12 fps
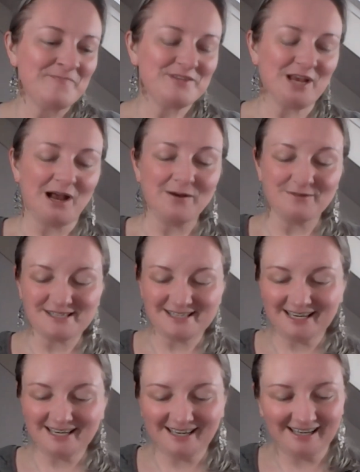So I was
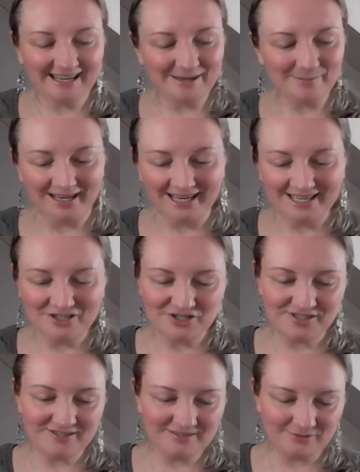standing in my
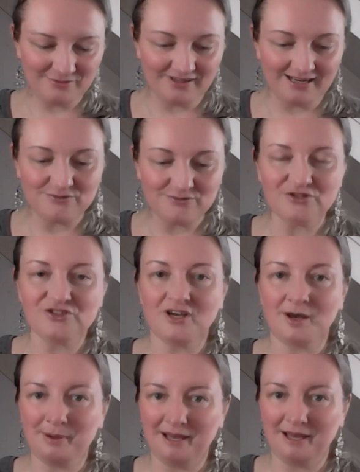kitchen on the
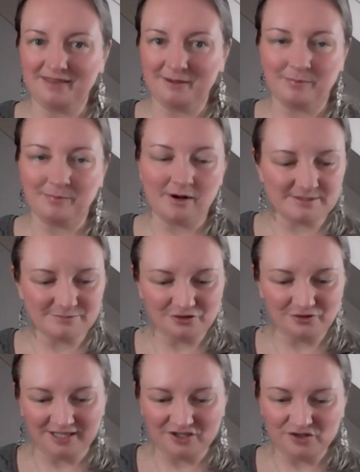countertop. I had that box. I'm
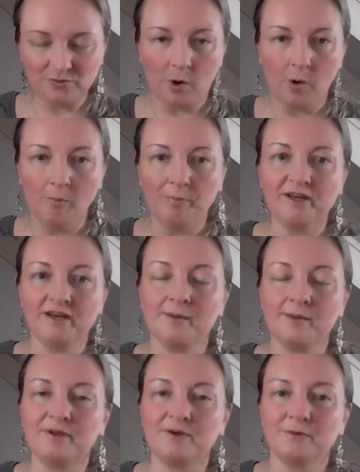trying to open it
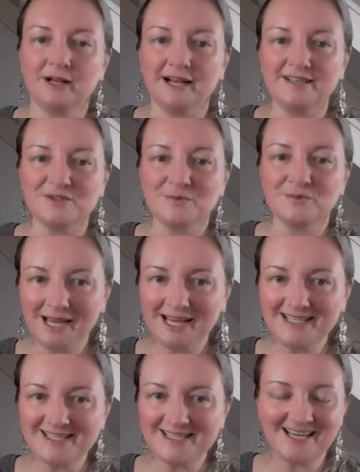up in all kinds of
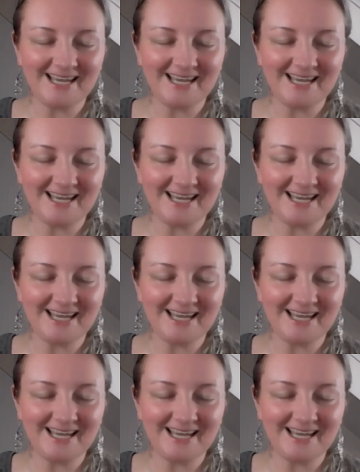ways.